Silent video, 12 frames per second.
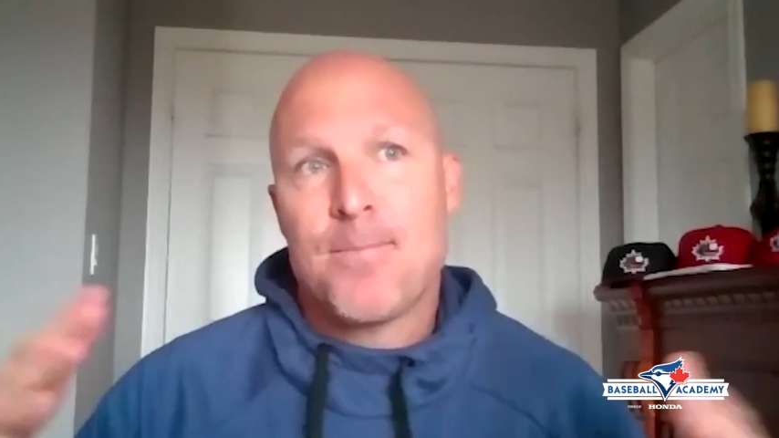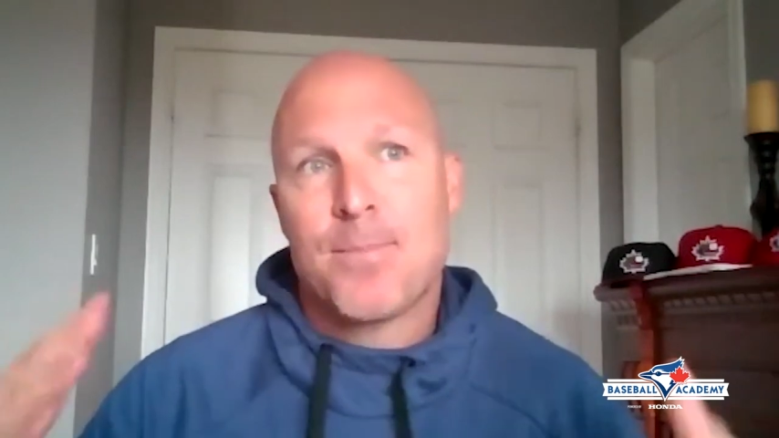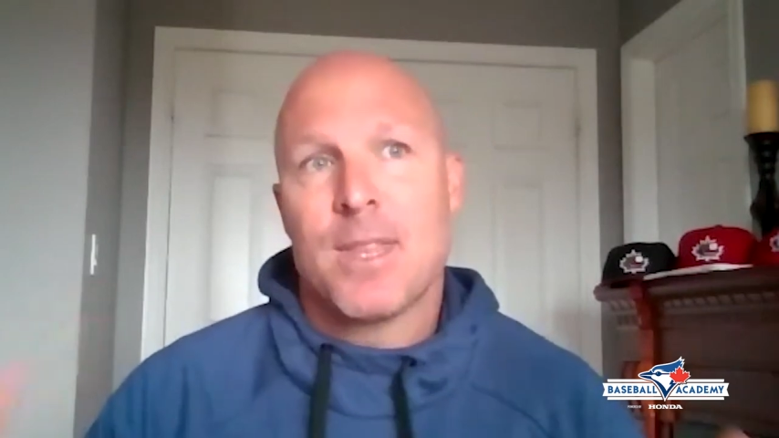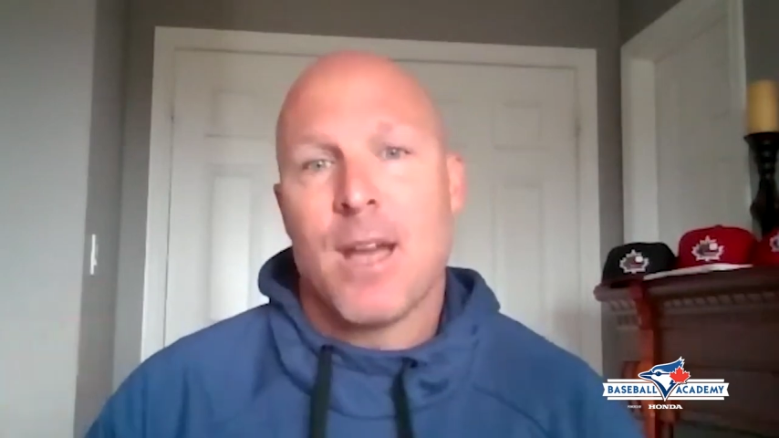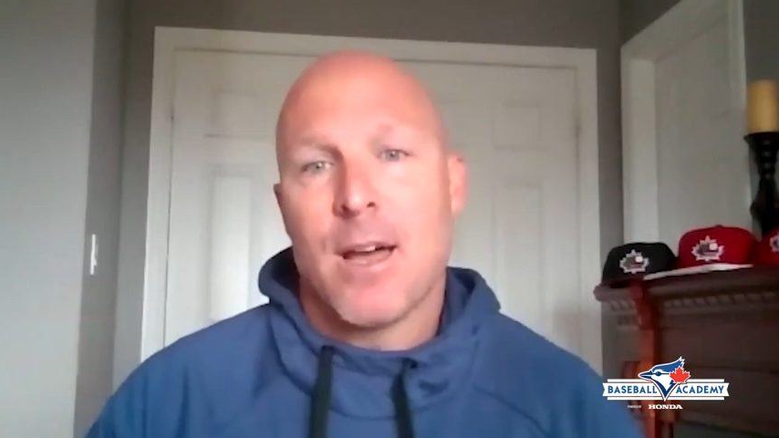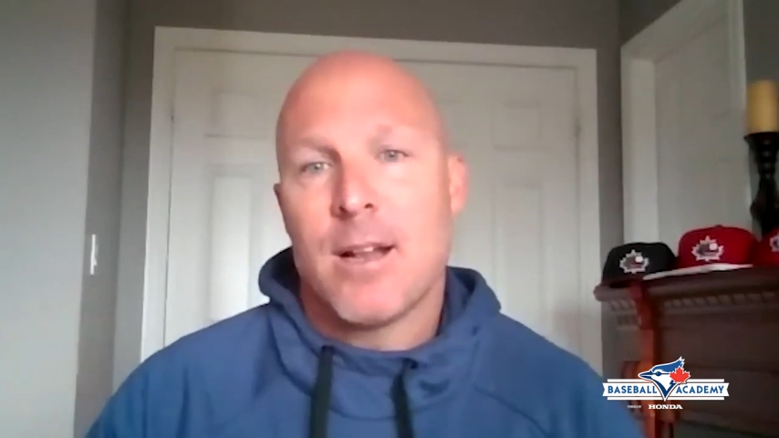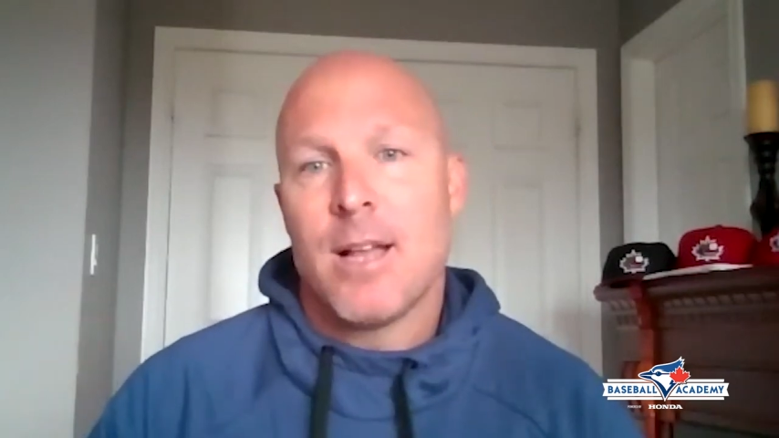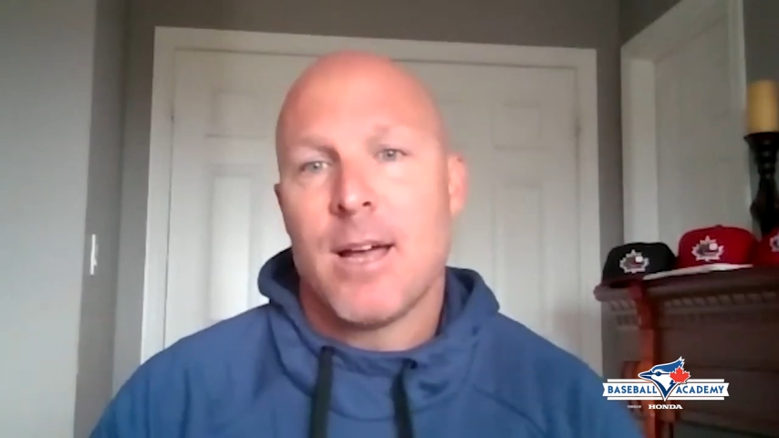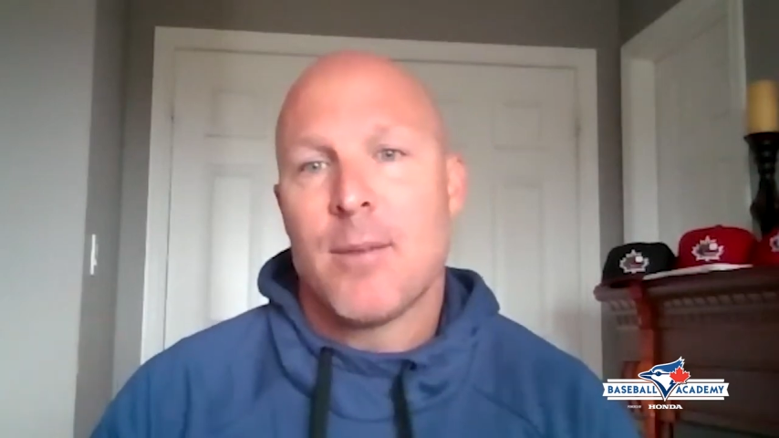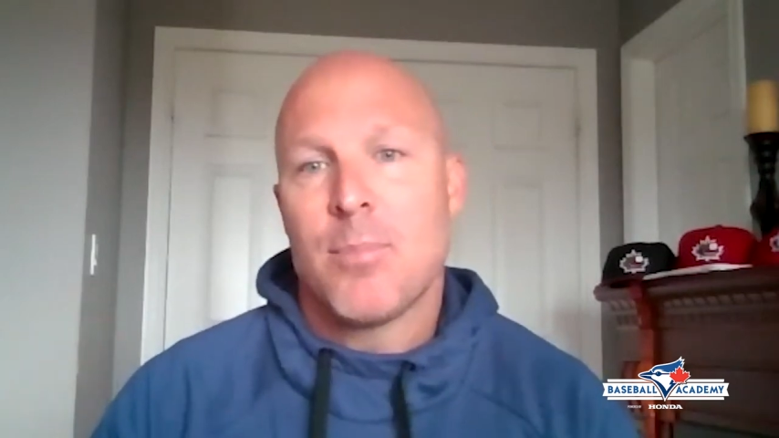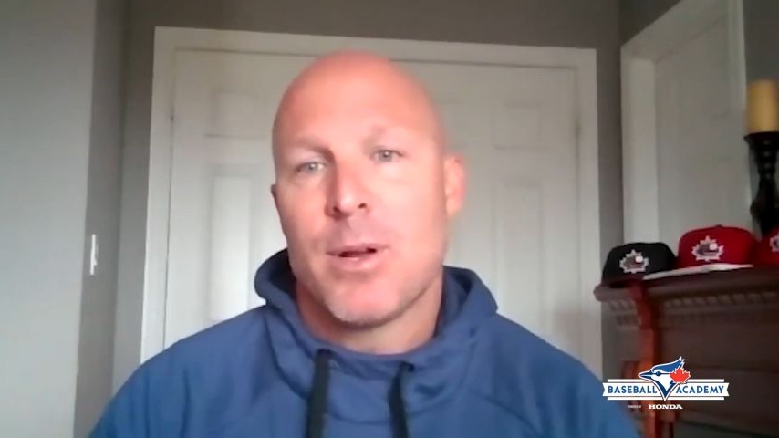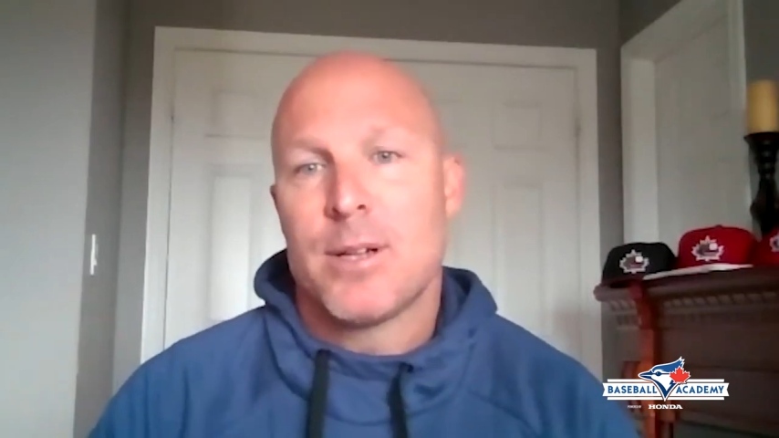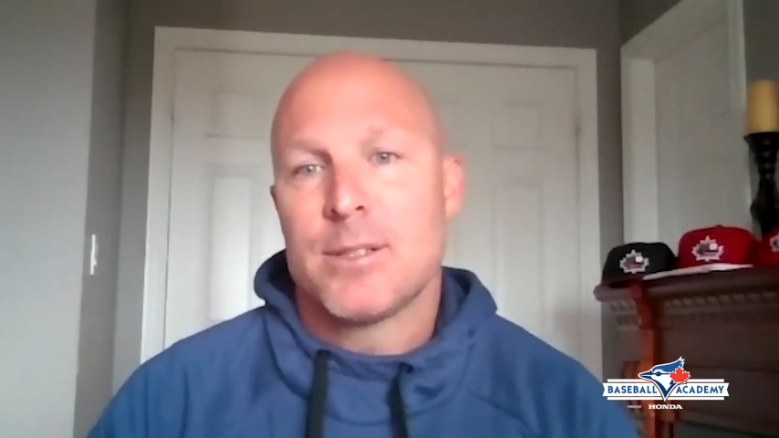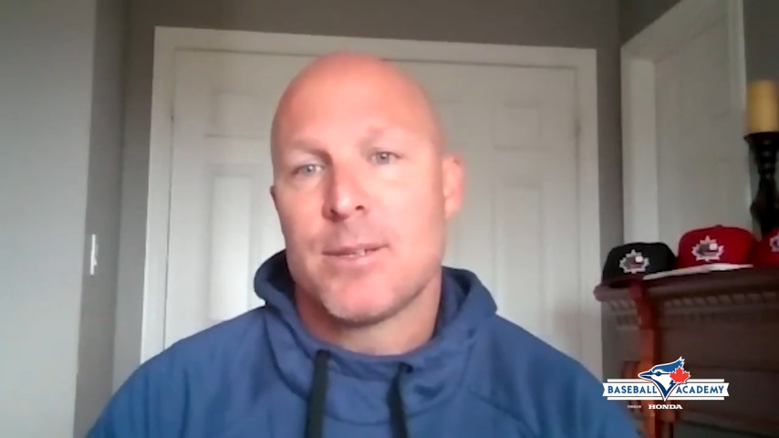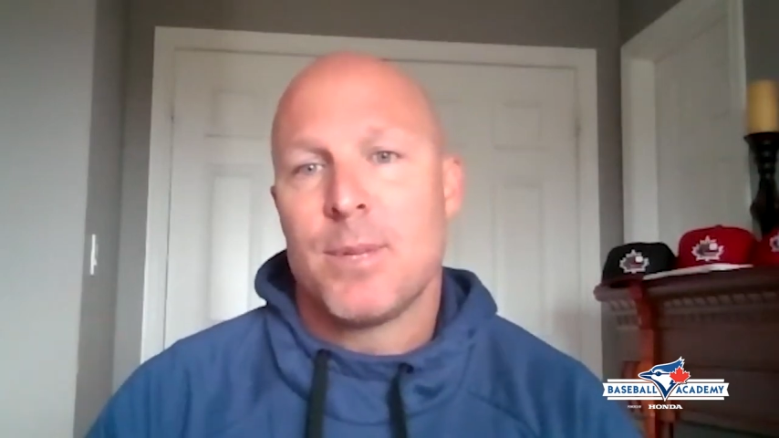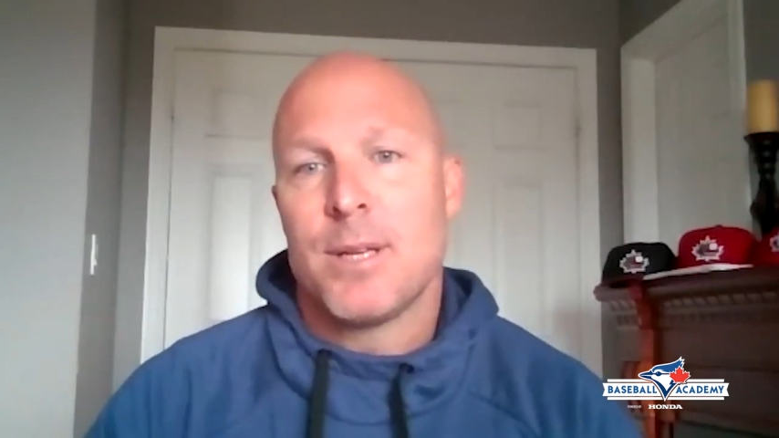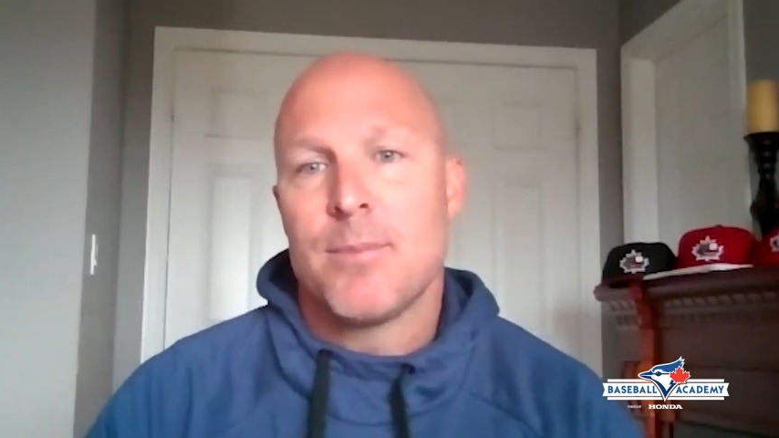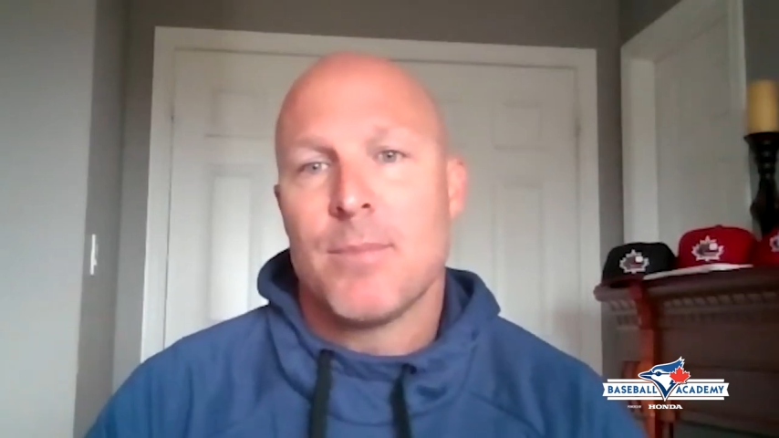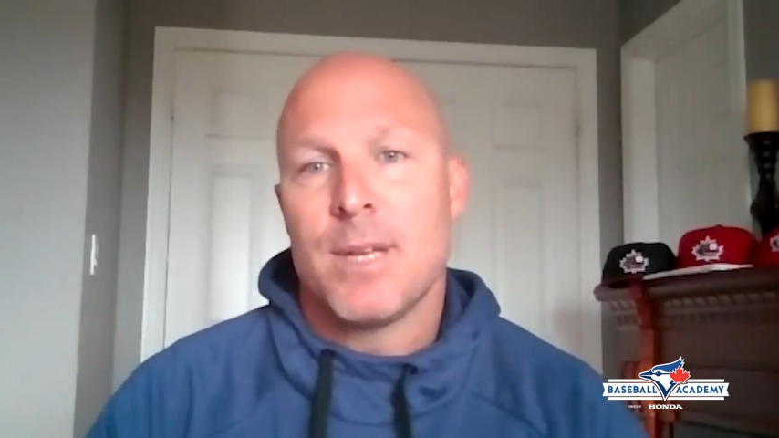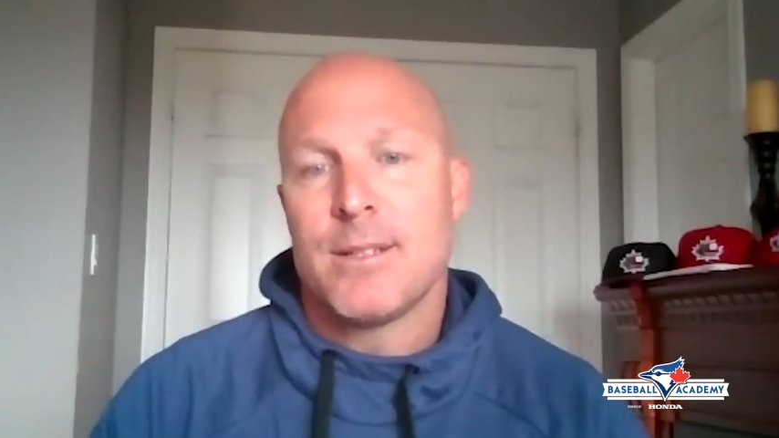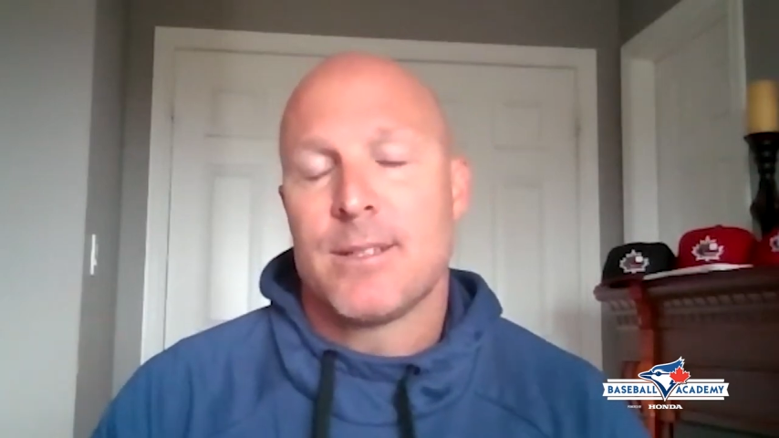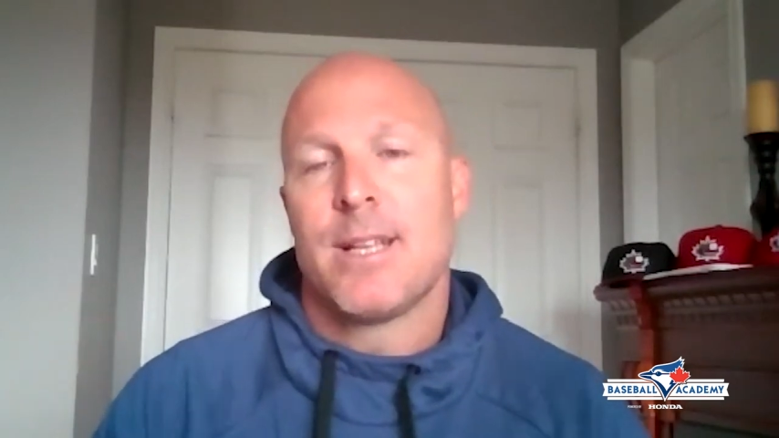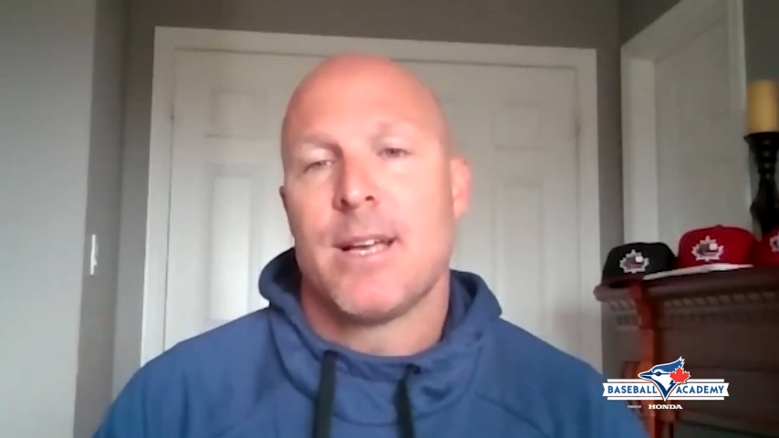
not a lot of players are being missed